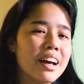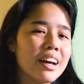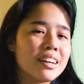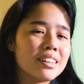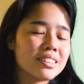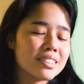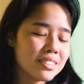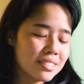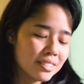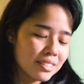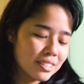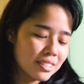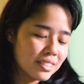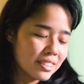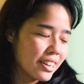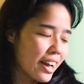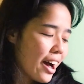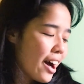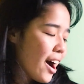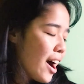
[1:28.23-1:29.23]
And
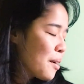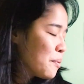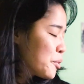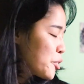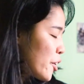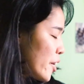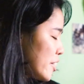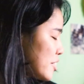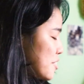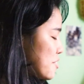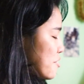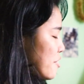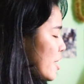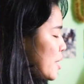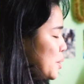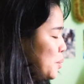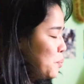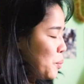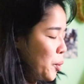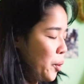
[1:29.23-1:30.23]
yeah, I'm trying to
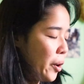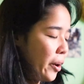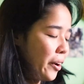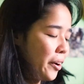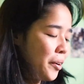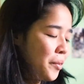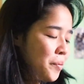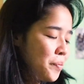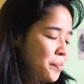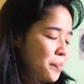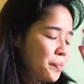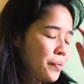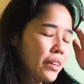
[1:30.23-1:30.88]
find more